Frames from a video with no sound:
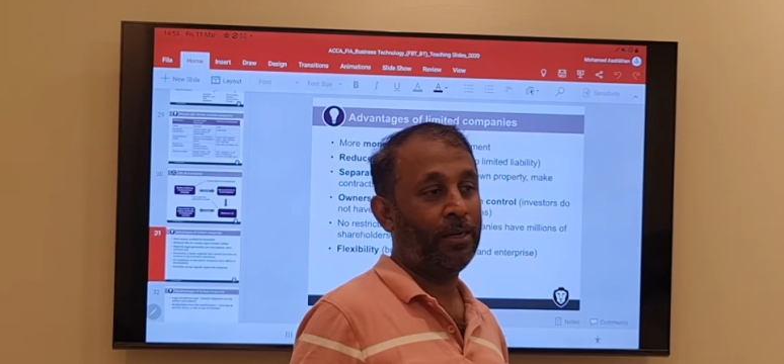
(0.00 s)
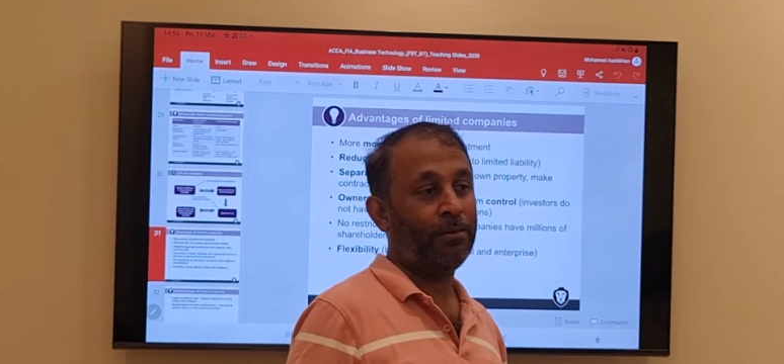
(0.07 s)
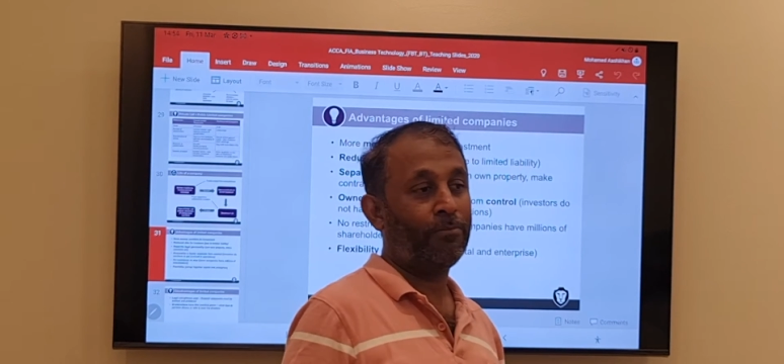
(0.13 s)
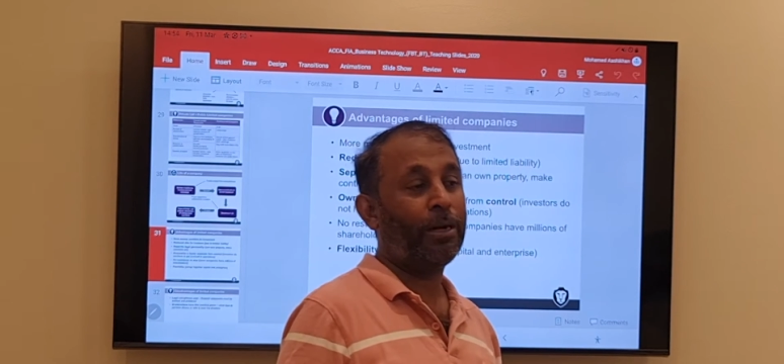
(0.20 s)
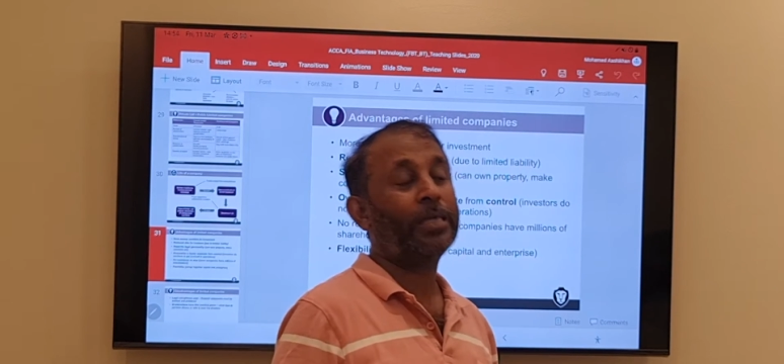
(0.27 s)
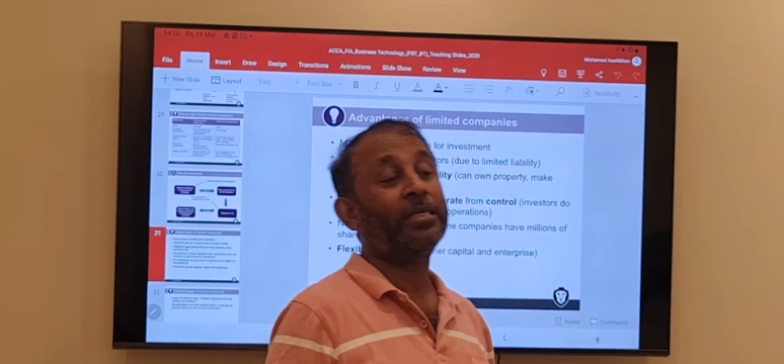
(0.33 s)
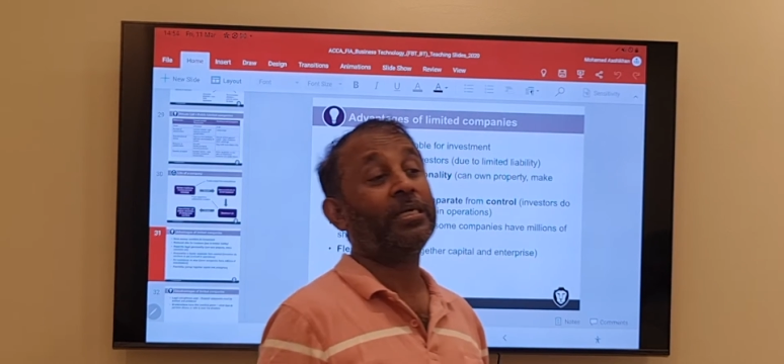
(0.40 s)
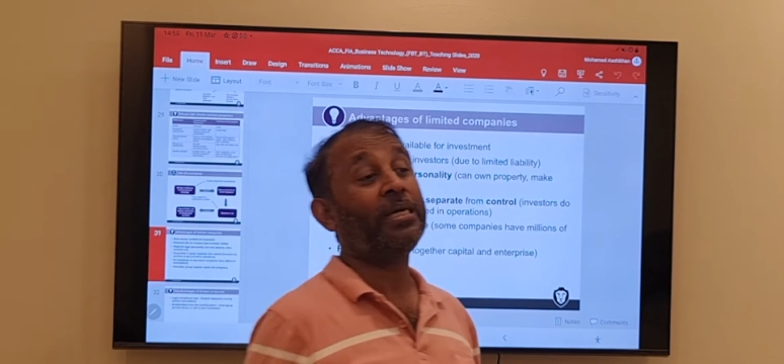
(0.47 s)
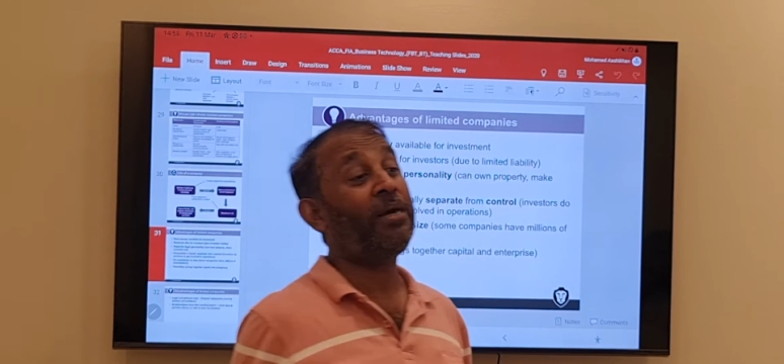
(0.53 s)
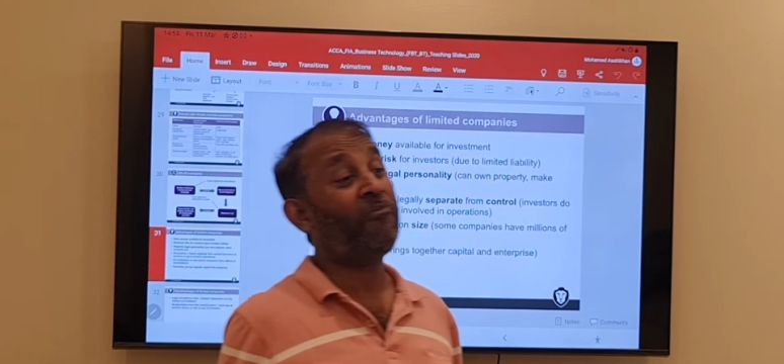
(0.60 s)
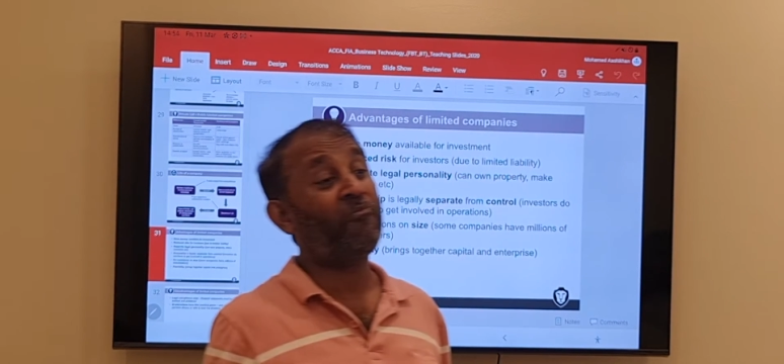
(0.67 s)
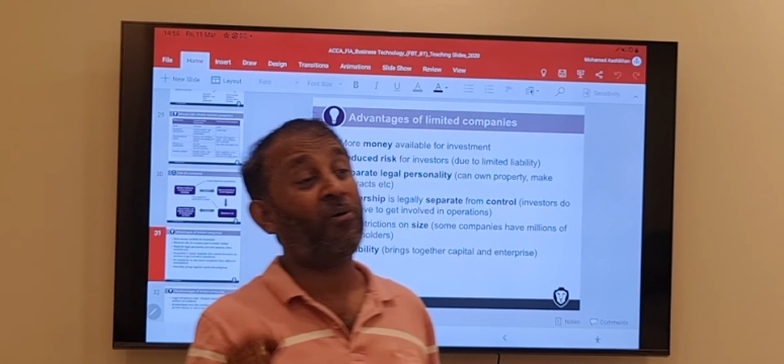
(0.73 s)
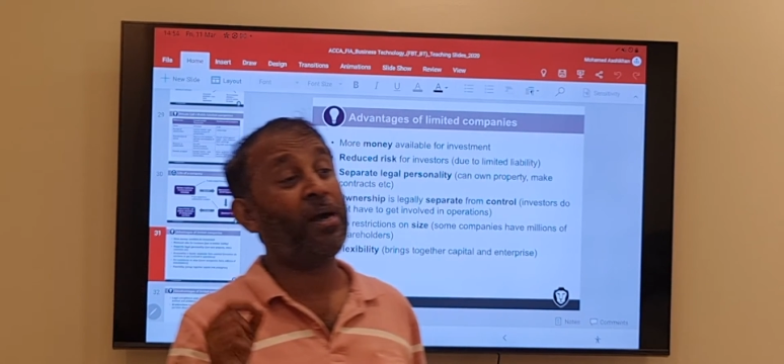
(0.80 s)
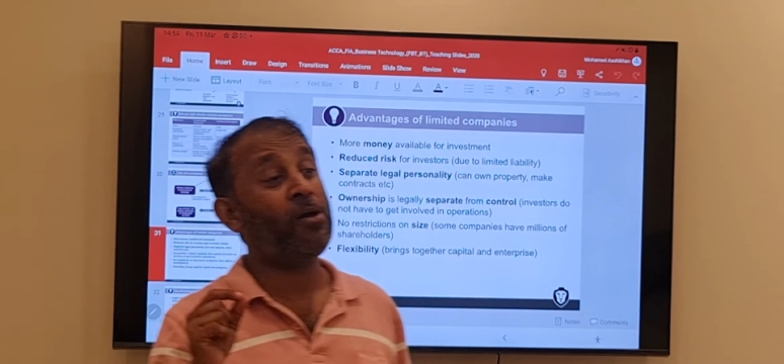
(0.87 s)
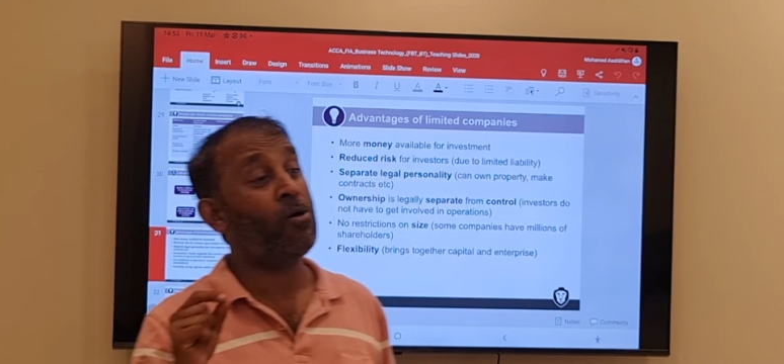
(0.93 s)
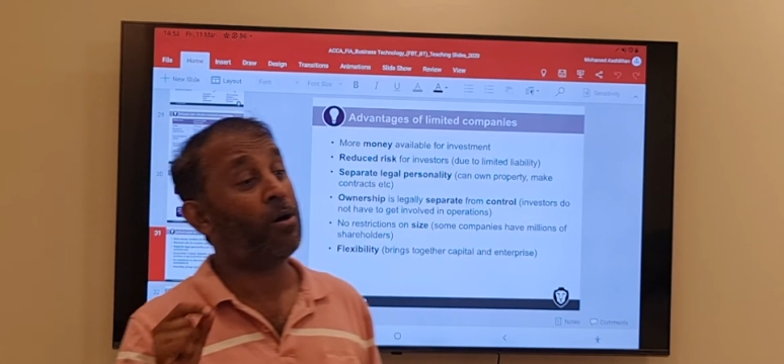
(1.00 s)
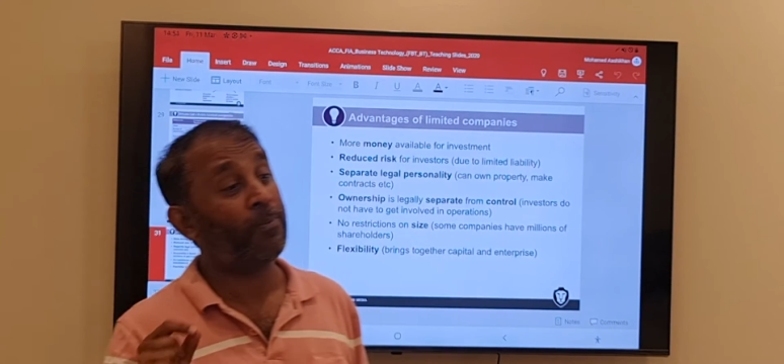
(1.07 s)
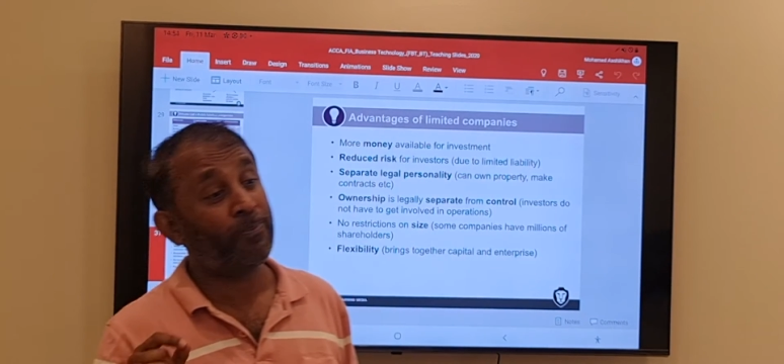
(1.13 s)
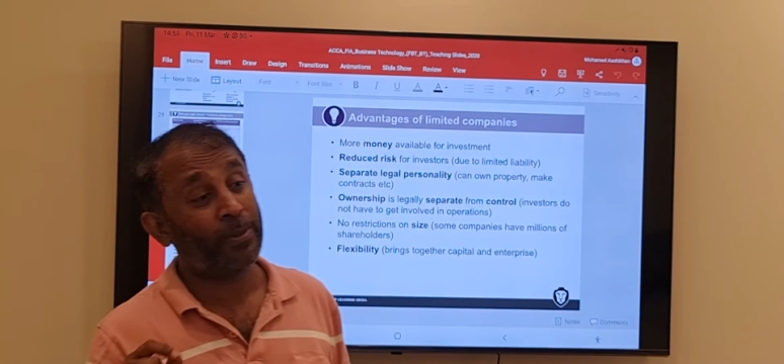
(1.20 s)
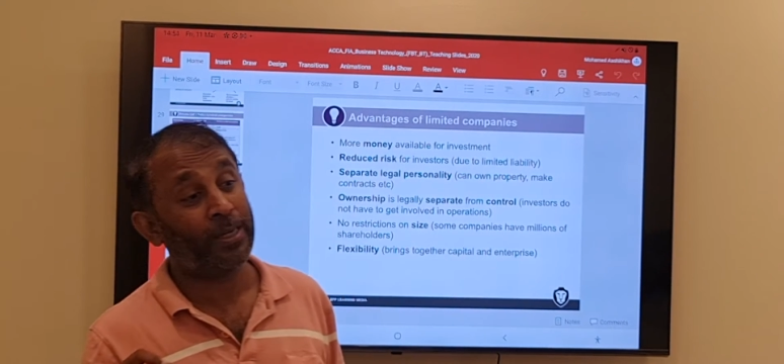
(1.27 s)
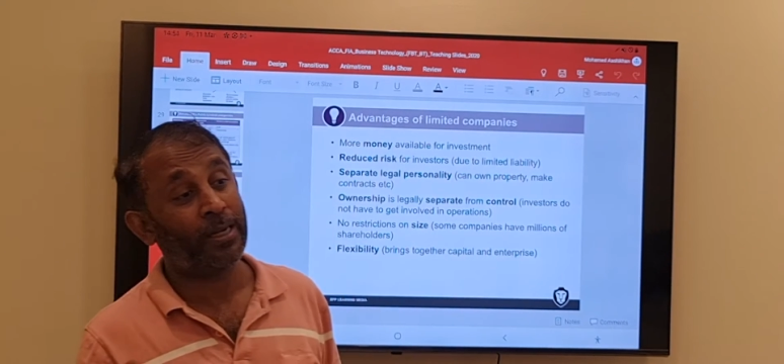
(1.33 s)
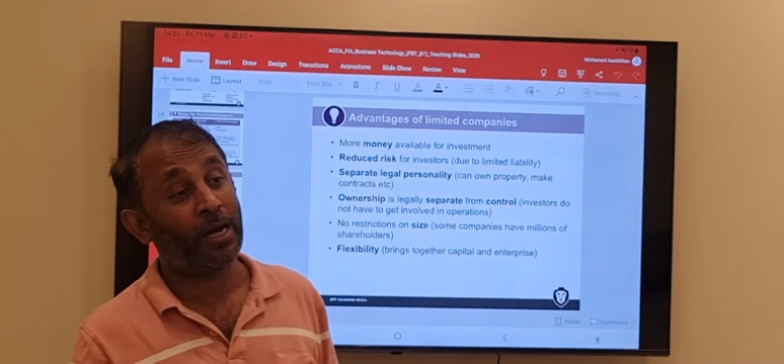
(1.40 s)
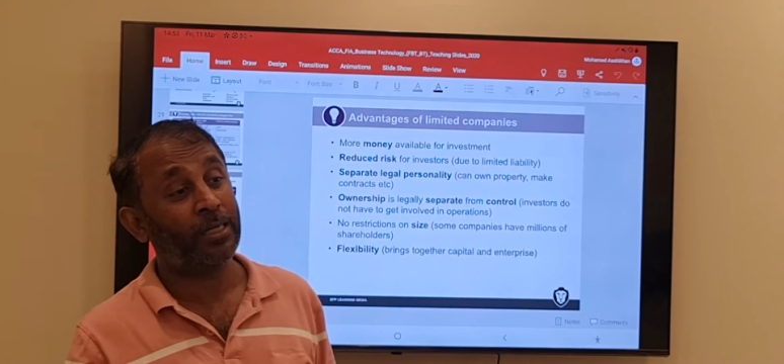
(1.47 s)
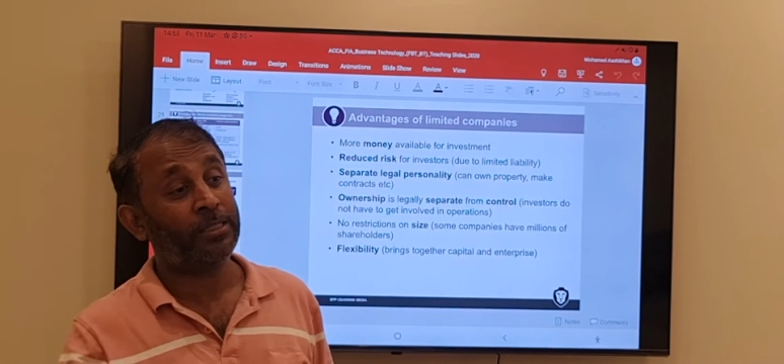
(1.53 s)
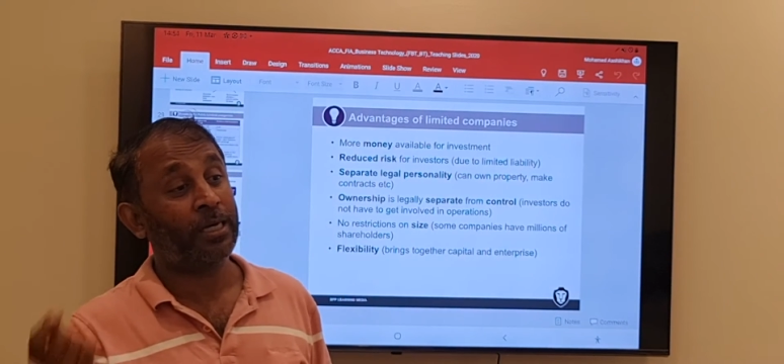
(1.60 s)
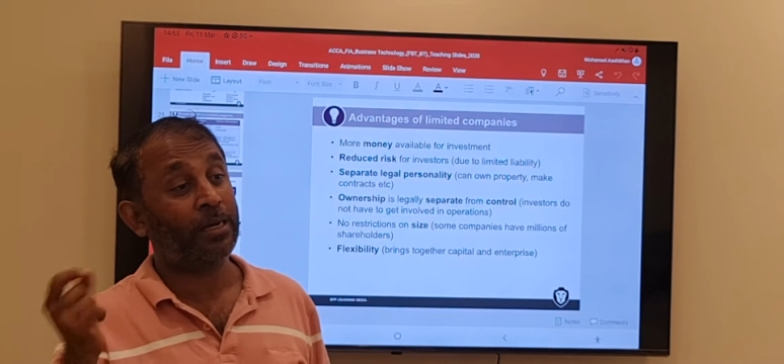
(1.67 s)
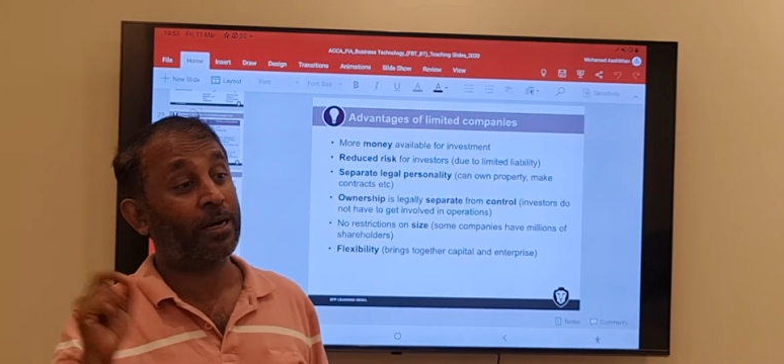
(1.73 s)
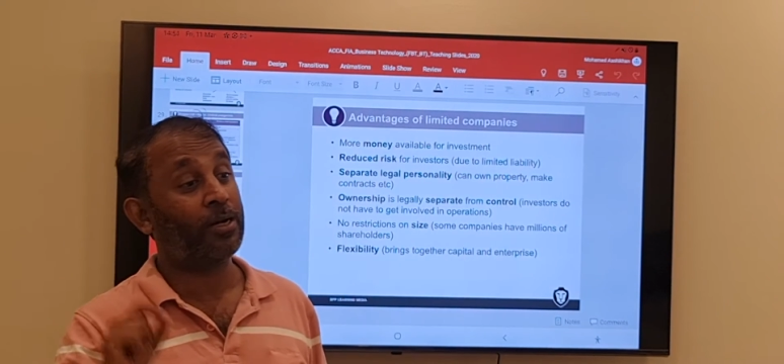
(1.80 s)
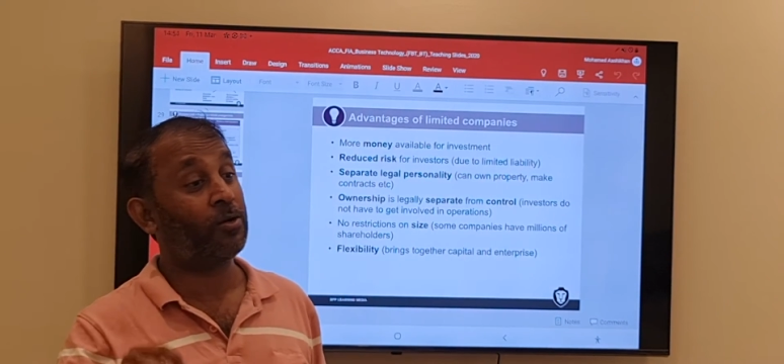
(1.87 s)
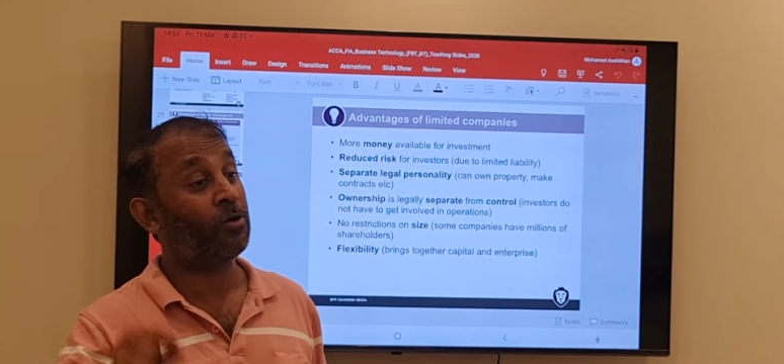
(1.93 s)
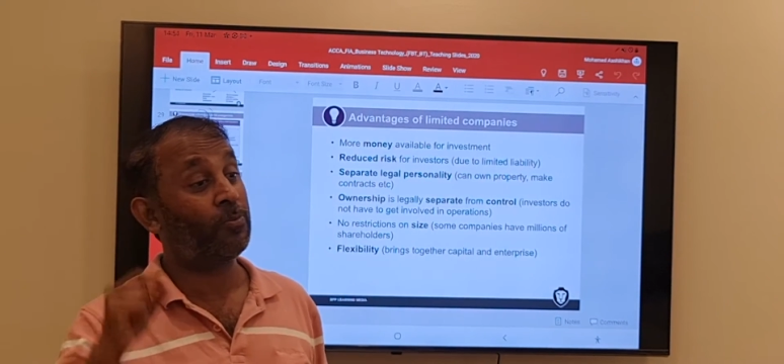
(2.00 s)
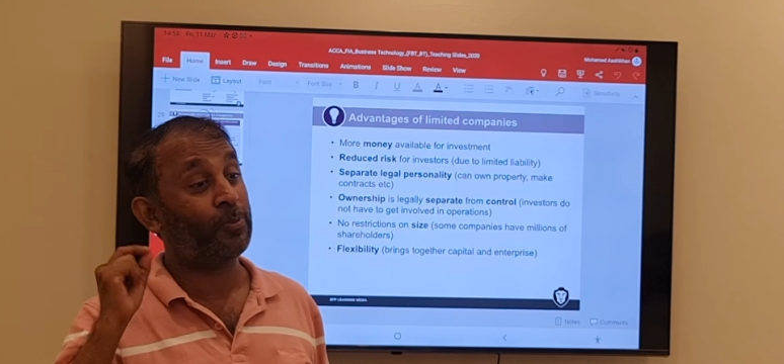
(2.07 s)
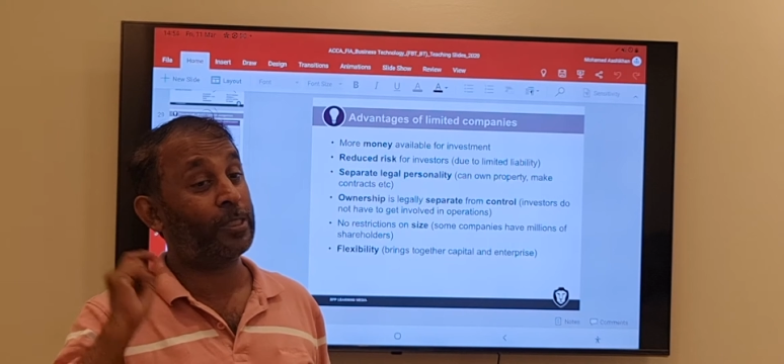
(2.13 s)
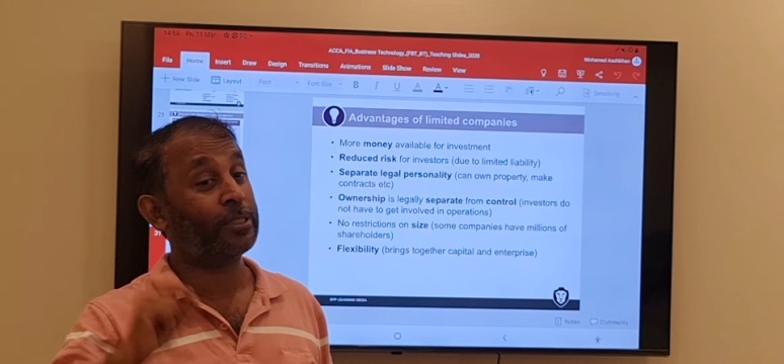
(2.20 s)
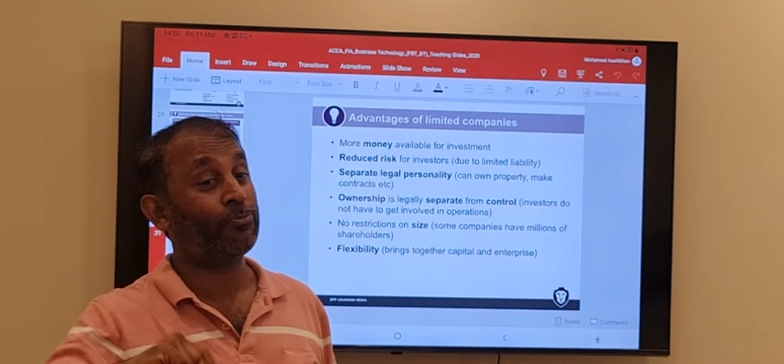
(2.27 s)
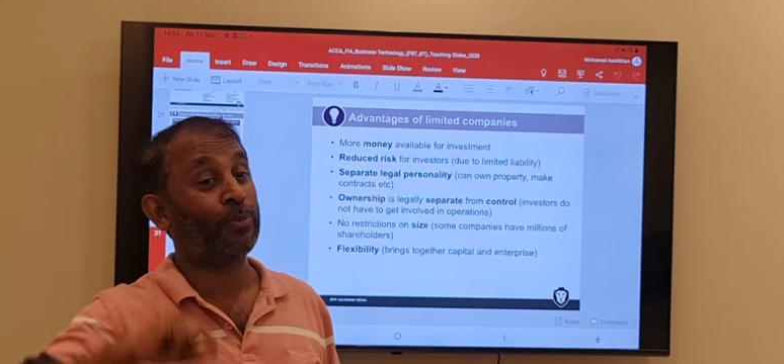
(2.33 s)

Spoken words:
But if I open Ashik Khan Hopper's